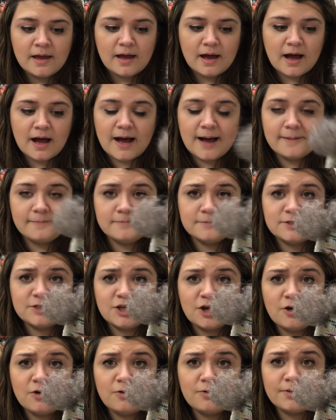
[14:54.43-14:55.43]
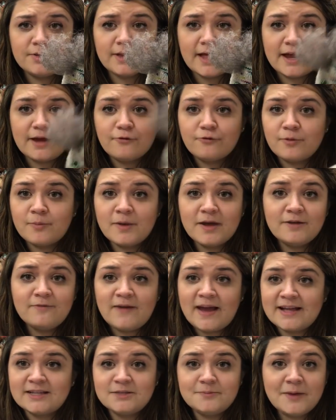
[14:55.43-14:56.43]
So like from
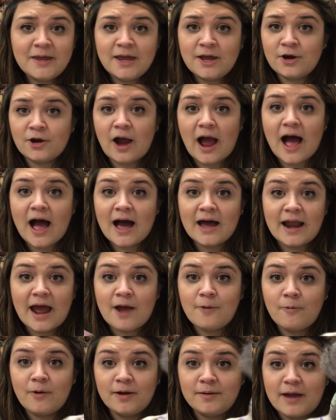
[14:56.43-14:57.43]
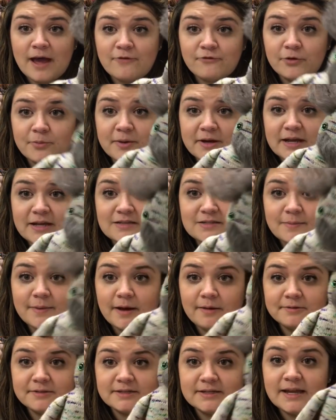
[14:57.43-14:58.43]
advanced beginner on, I want everybody to be
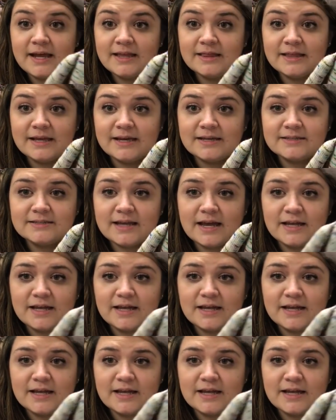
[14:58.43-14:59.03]
able to knit this.